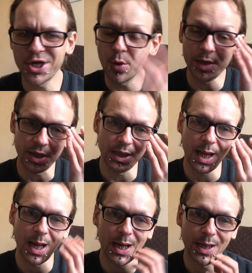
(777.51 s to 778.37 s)
going
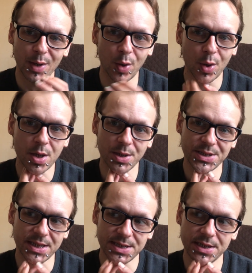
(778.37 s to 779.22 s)
online or
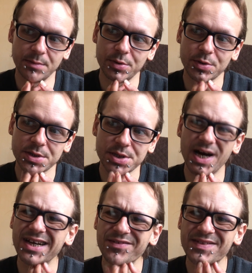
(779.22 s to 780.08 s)
contacting a bookstore,
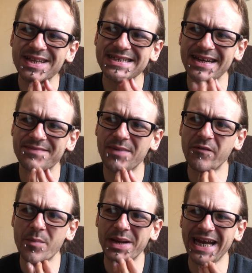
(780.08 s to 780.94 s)
I don't think there's
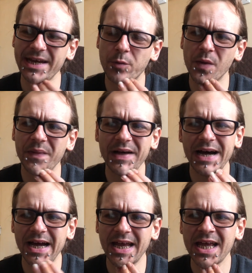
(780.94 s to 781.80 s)
ever been anyone that
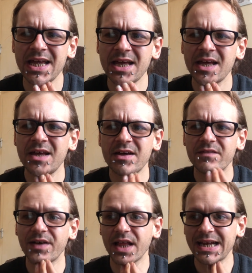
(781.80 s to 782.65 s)
I
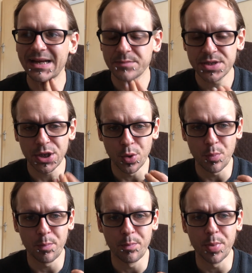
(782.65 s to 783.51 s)
felt an absolute
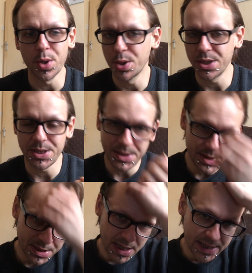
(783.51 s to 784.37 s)
burning
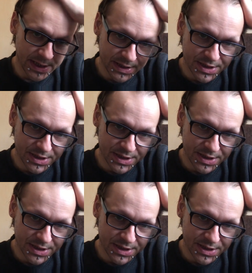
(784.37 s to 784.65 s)
desire